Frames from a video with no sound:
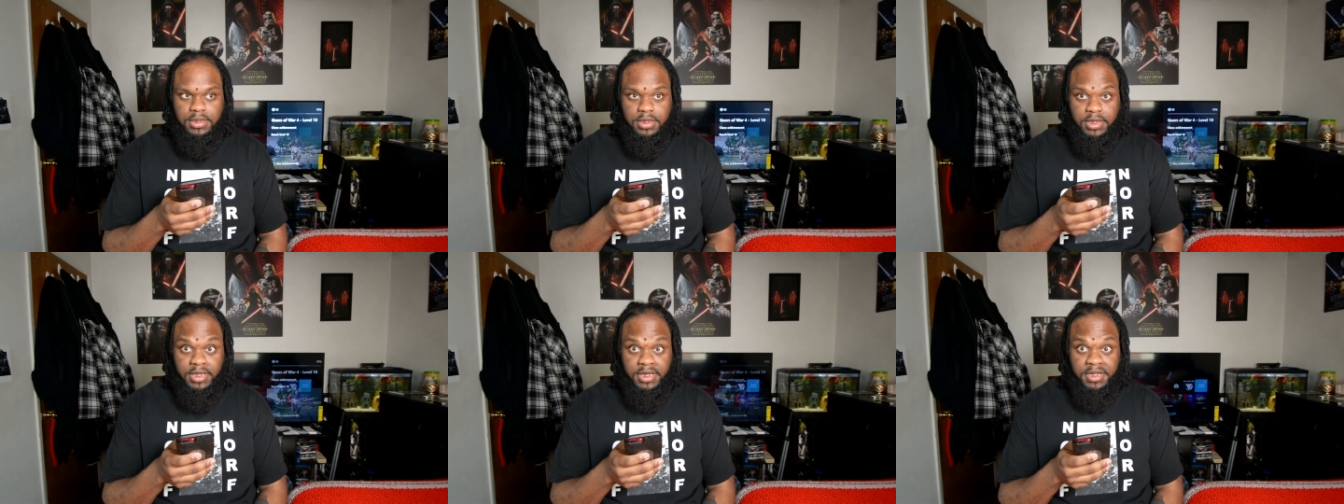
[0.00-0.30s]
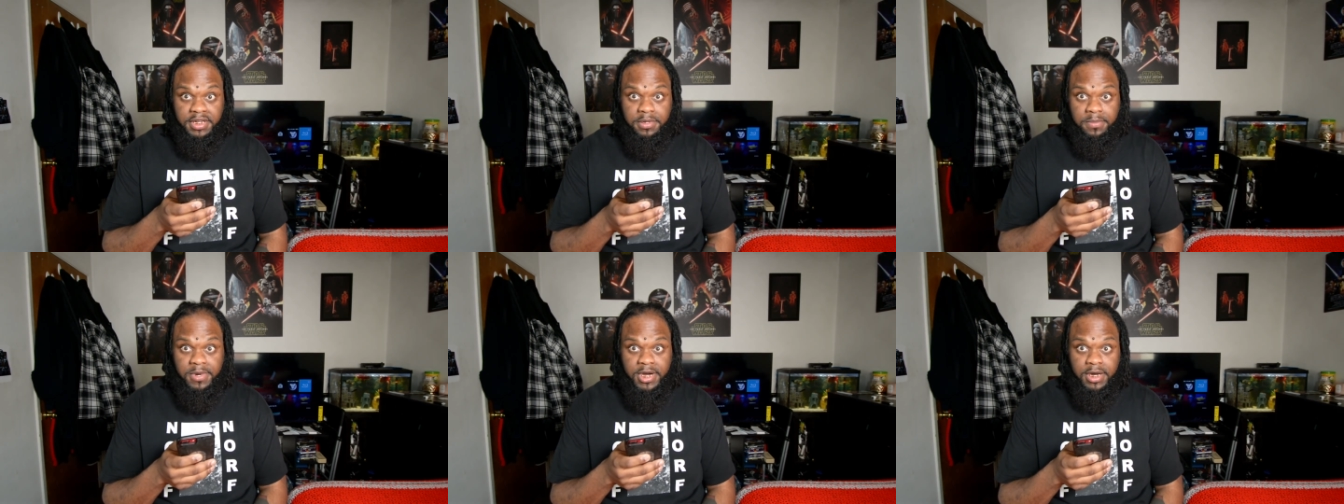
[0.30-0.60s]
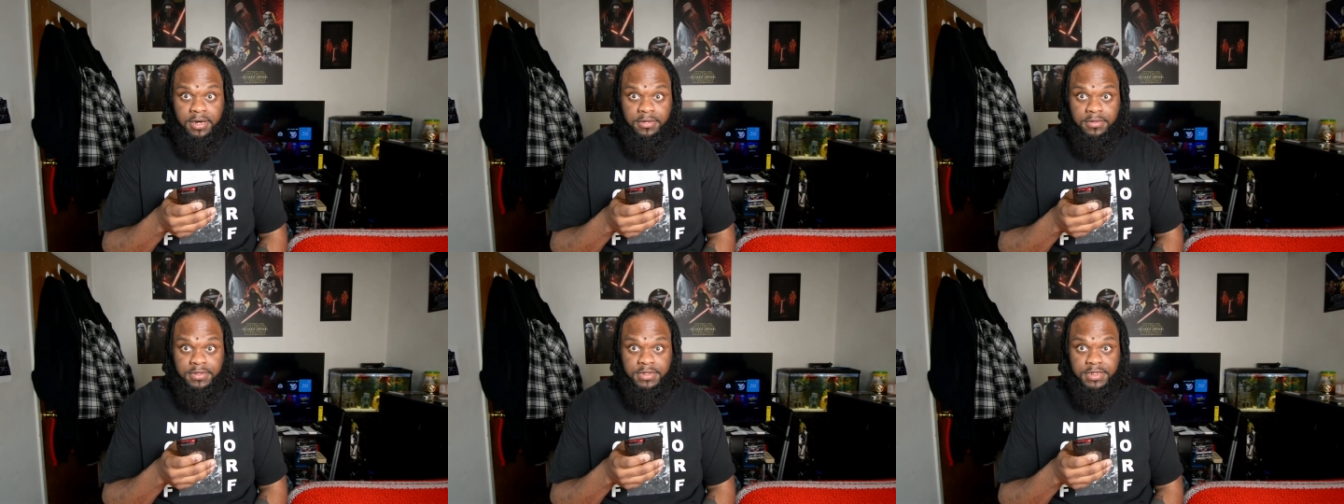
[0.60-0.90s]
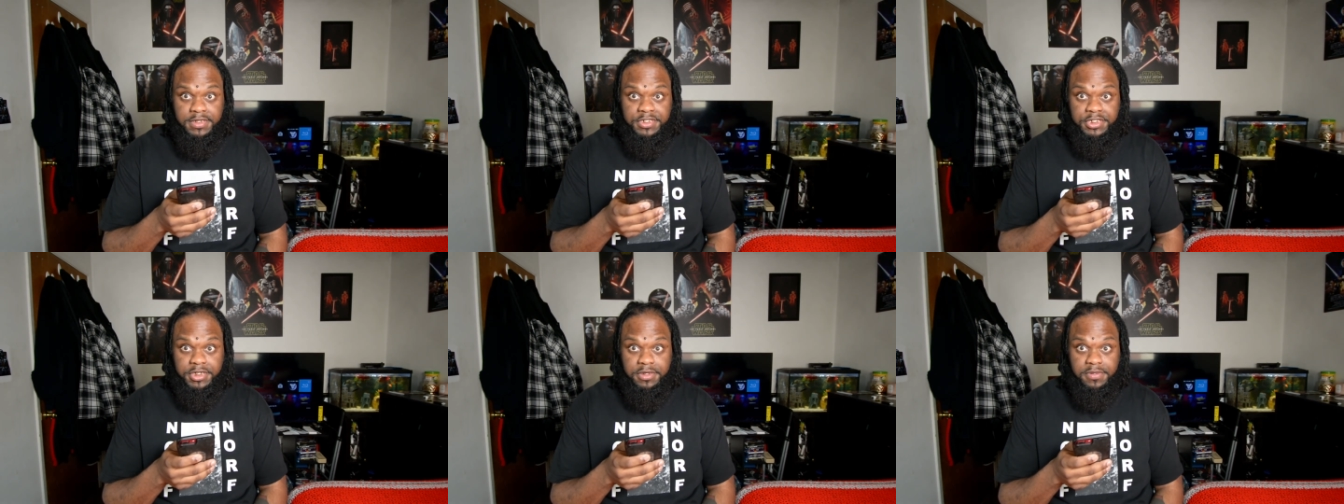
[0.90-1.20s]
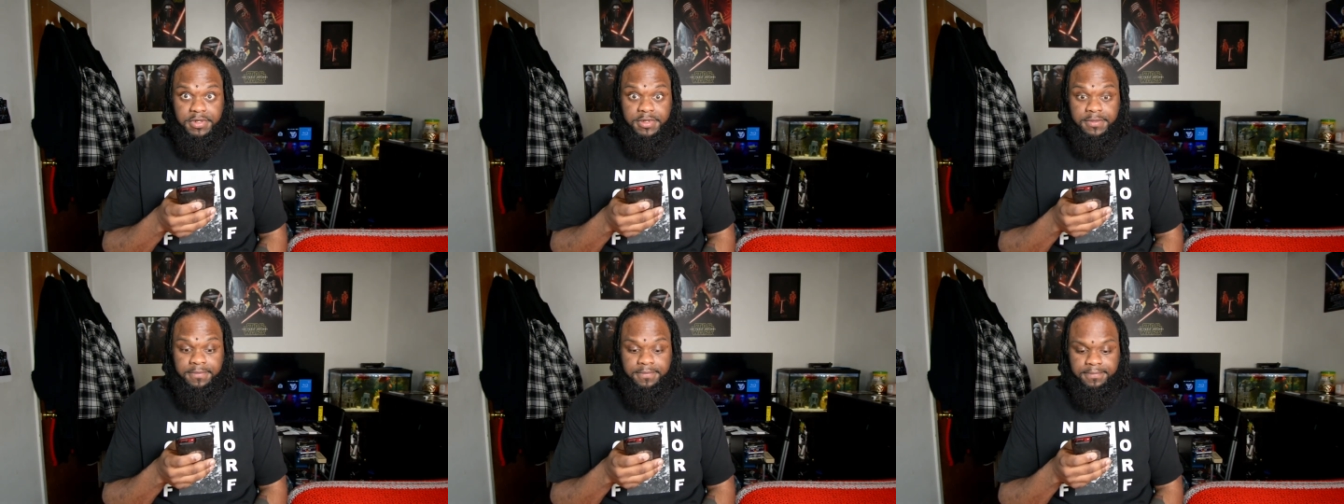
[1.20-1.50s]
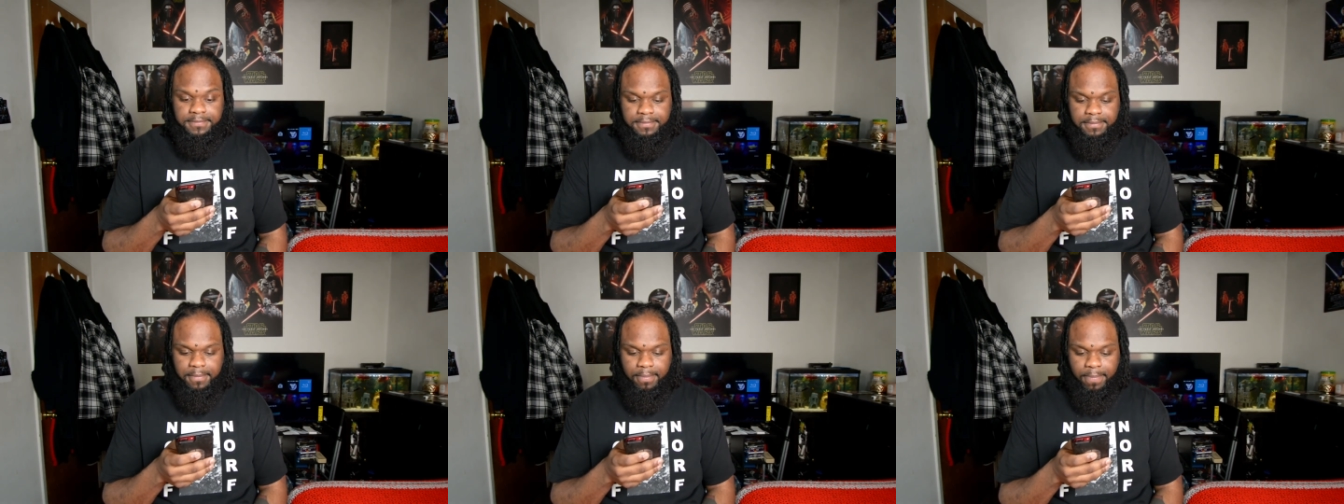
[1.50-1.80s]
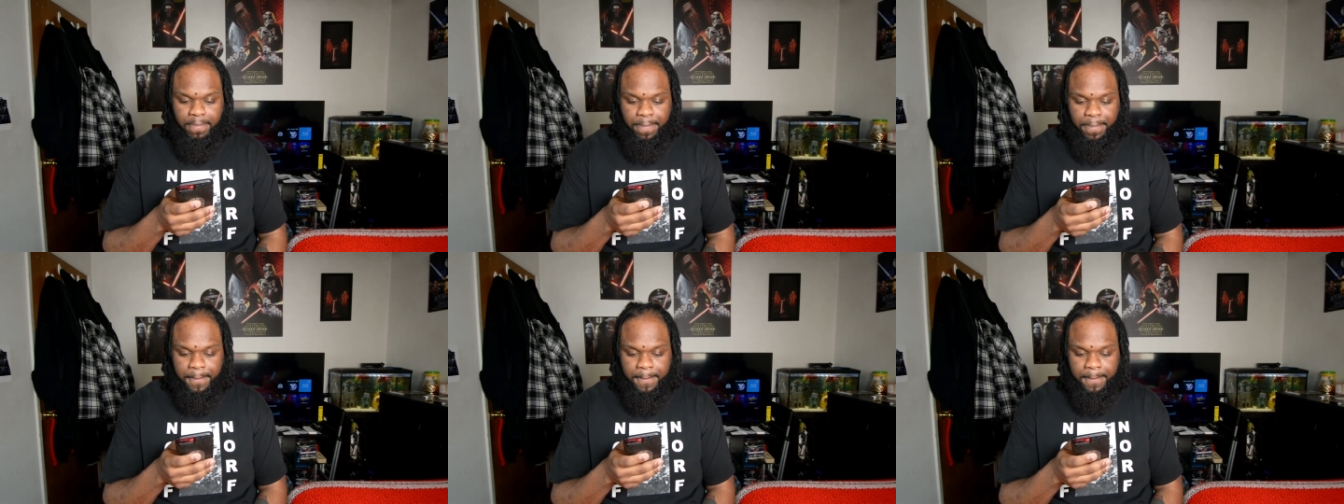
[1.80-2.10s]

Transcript: Getting the model to show up.